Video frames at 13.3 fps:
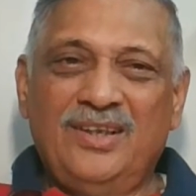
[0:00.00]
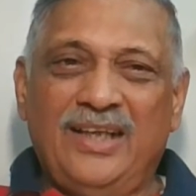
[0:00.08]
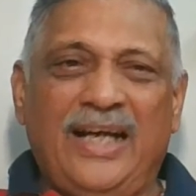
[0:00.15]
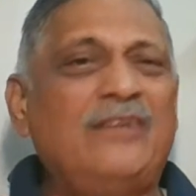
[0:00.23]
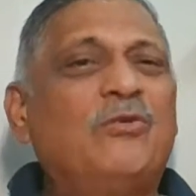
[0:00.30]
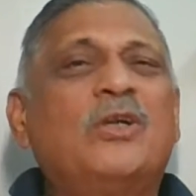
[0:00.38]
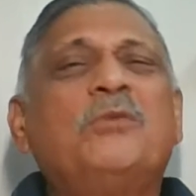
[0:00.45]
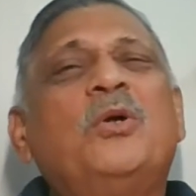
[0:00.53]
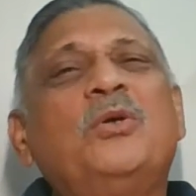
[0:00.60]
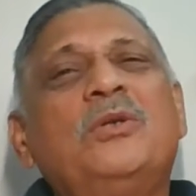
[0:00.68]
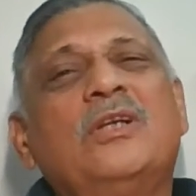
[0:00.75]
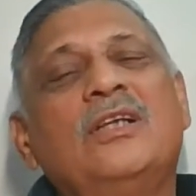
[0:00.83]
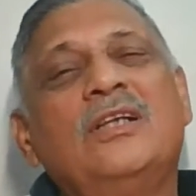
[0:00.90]
And what about
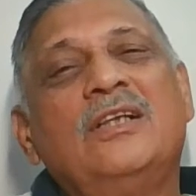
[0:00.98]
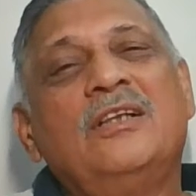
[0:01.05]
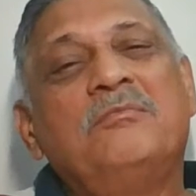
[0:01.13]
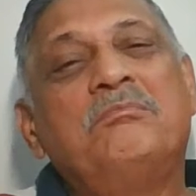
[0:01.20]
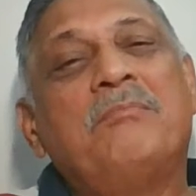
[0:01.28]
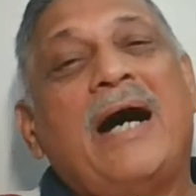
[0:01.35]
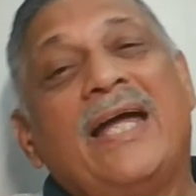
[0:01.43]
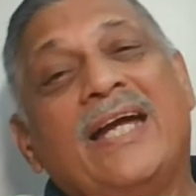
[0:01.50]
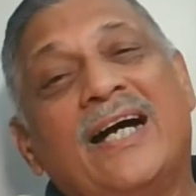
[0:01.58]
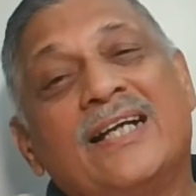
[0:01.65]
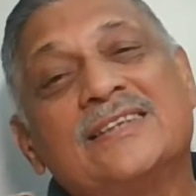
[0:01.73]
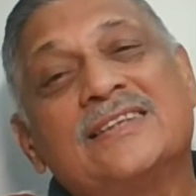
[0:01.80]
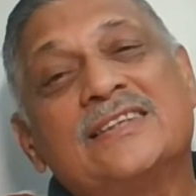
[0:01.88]

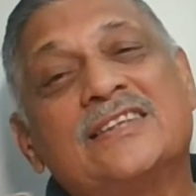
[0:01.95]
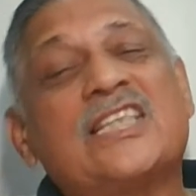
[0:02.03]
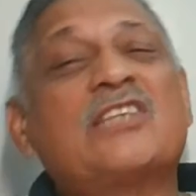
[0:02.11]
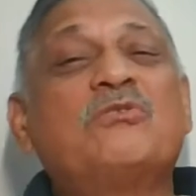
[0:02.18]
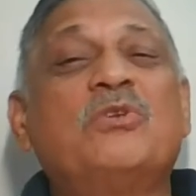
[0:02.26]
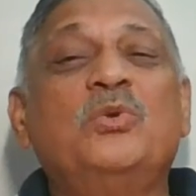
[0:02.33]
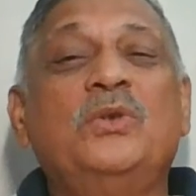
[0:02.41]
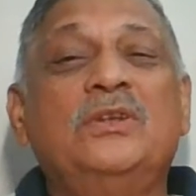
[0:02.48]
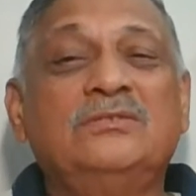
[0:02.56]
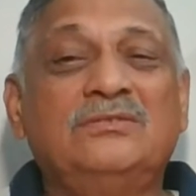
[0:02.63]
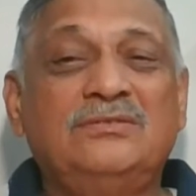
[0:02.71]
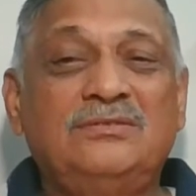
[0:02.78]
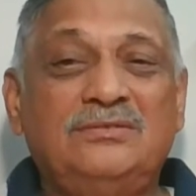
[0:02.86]
Maya's Sattva Guna?
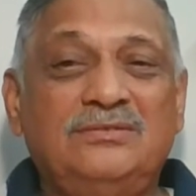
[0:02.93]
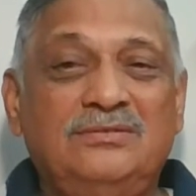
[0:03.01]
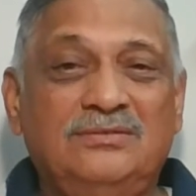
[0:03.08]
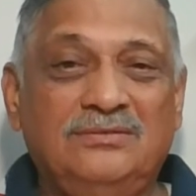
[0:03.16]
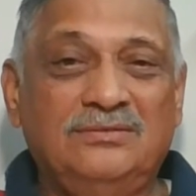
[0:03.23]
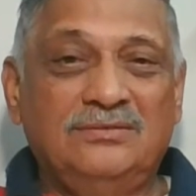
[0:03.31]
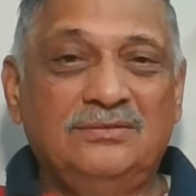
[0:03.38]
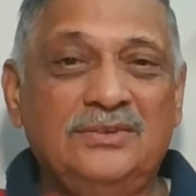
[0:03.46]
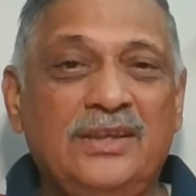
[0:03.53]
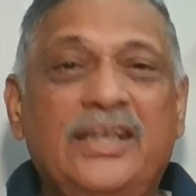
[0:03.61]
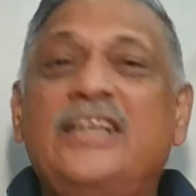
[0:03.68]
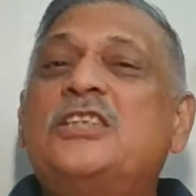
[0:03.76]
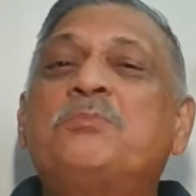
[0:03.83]

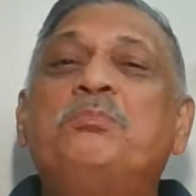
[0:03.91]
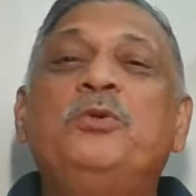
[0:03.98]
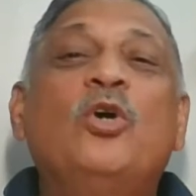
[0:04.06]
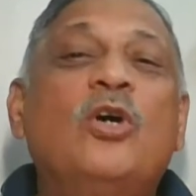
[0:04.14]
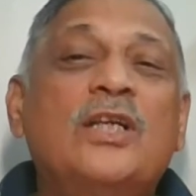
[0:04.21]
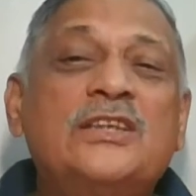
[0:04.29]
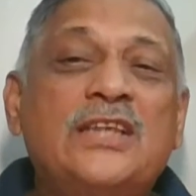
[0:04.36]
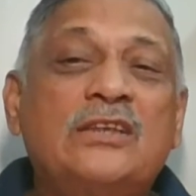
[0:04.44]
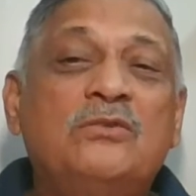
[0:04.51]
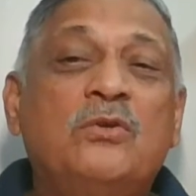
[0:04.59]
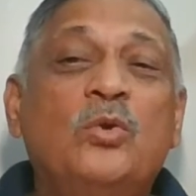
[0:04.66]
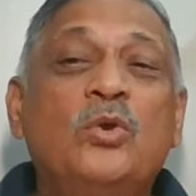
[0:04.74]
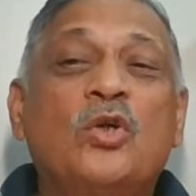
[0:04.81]
Its pure
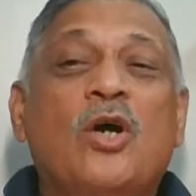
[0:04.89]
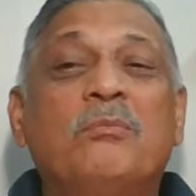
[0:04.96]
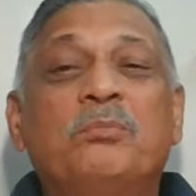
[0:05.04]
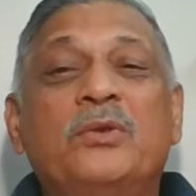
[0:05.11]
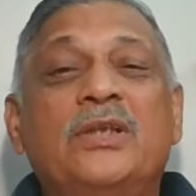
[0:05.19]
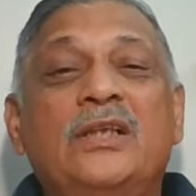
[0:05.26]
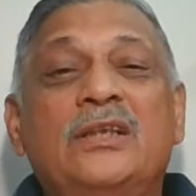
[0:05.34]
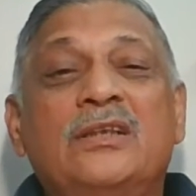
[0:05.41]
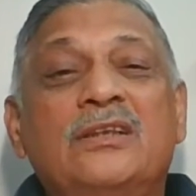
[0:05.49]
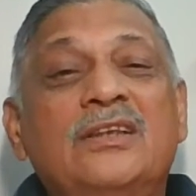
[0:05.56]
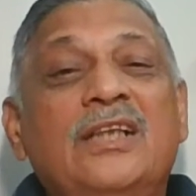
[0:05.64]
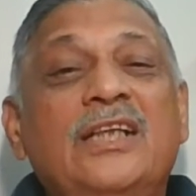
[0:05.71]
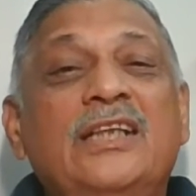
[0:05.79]
Sattva Guna component
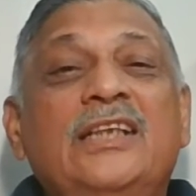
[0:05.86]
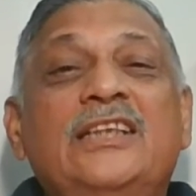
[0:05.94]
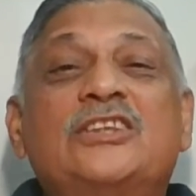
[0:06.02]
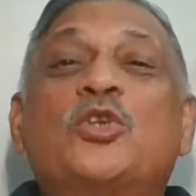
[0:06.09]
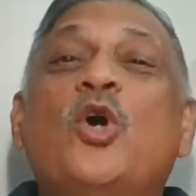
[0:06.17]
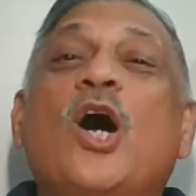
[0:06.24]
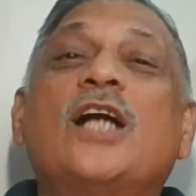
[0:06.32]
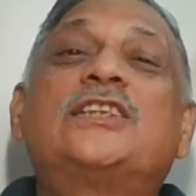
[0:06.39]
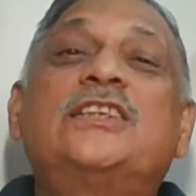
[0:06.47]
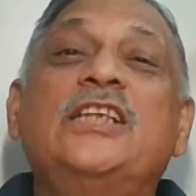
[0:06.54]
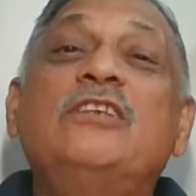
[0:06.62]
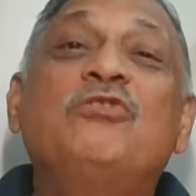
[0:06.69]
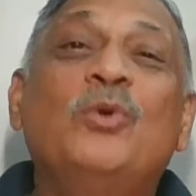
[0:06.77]
is God's
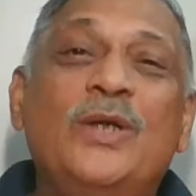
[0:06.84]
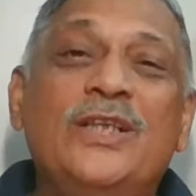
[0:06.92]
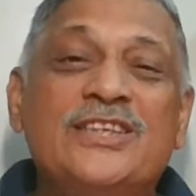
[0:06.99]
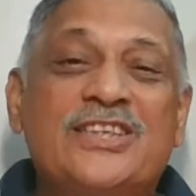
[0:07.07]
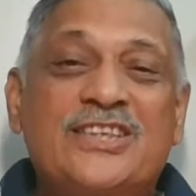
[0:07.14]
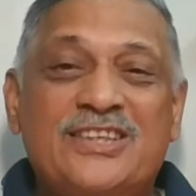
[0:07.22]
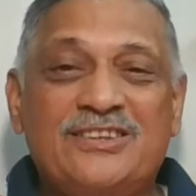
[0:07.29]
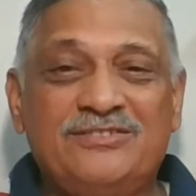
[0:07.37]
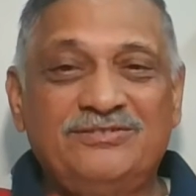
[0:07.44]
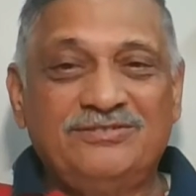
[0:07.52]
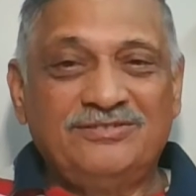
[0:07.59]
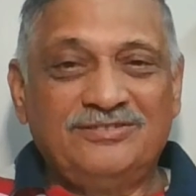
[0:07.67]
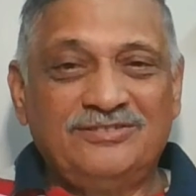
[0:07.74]
influence
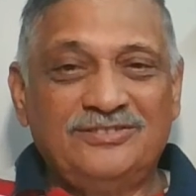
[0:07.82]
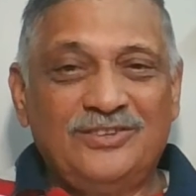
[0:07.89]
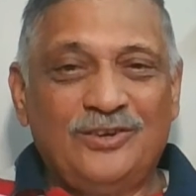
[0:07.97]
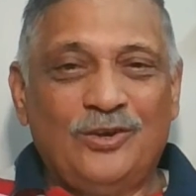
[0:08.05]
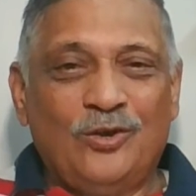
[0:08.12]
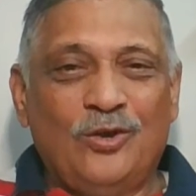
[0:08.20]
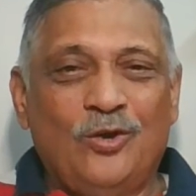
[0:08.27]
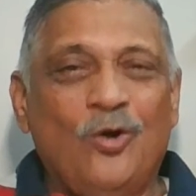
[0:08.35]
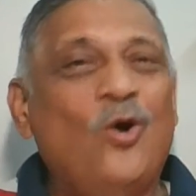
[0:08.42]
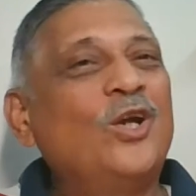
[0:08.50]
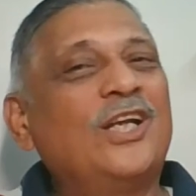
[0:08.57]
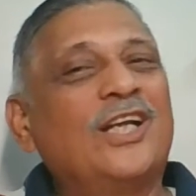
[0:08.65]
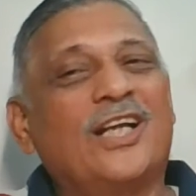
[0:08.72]

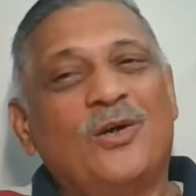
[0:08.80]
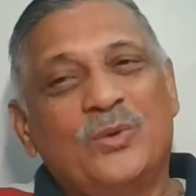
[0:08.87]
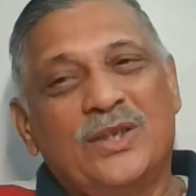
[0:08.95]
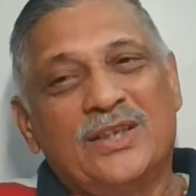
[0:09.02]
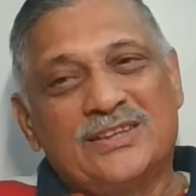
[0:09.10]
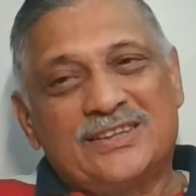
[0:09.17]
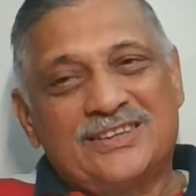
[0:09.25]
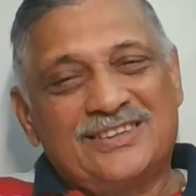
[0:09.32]
all around us.